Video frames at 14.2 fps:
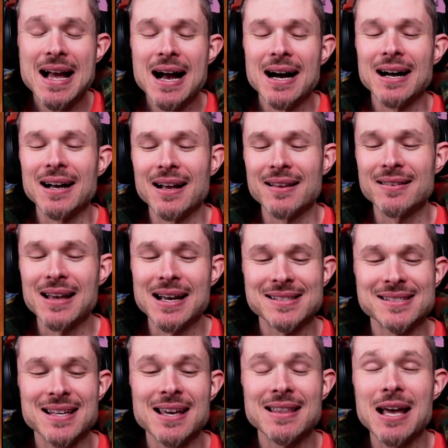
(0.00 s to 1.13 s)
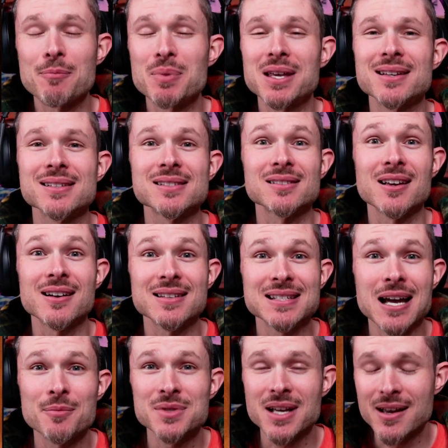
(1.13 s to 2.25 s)
And I say that because a lot of
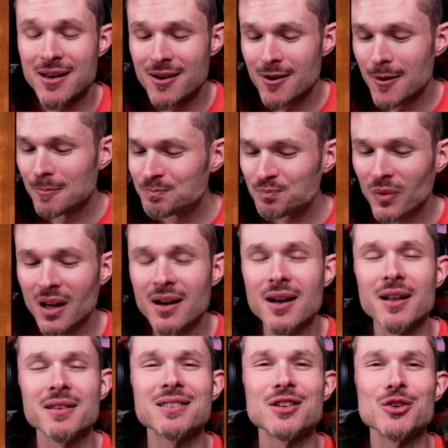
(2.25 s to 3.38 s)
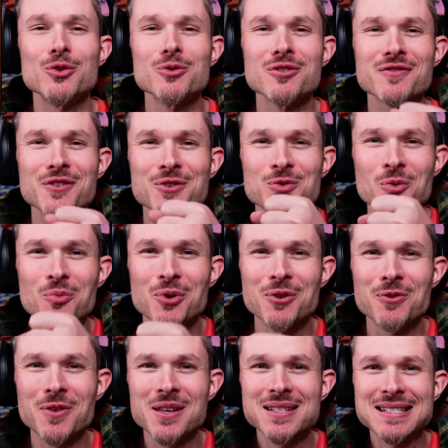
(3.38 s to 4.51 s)
times I hear that the universe will
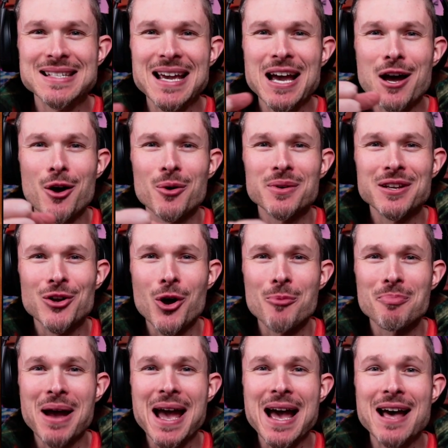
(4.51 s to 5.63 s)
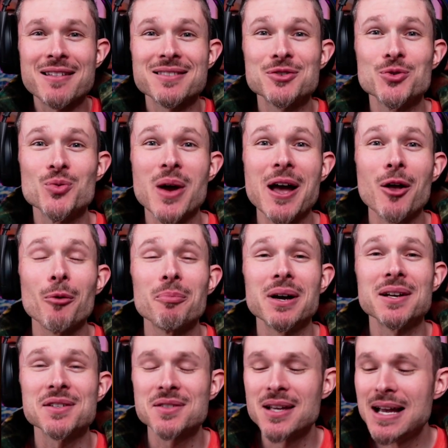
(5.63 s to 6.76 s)
put things down in our path to help
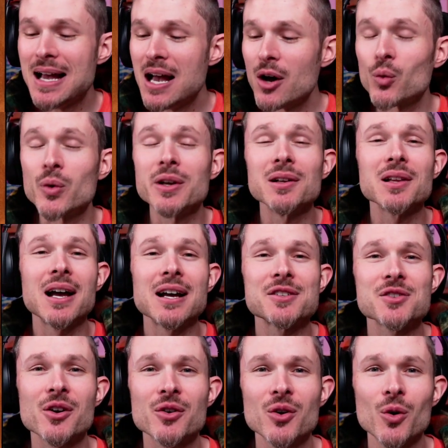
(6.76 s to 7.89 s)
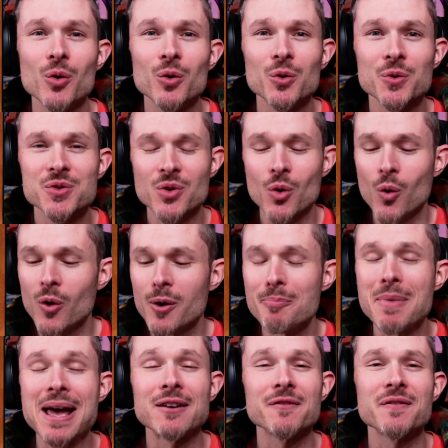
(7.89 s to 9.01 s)
us realize our goals or
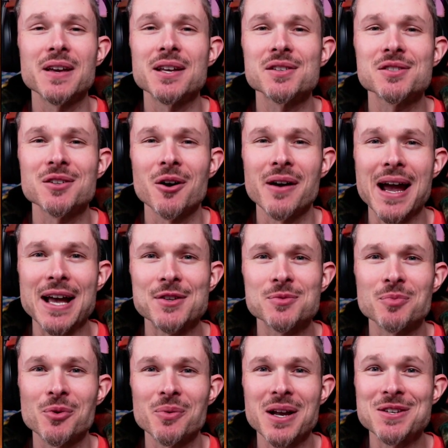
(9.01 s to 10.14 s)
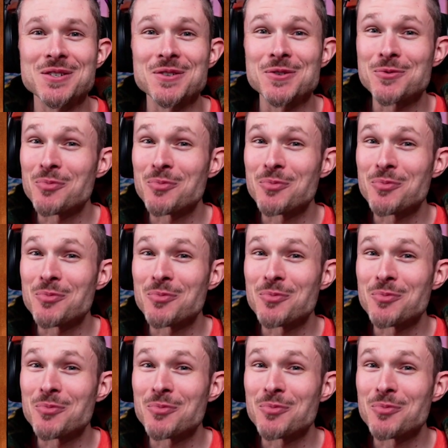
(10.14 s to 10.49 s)
manifest our aspirations.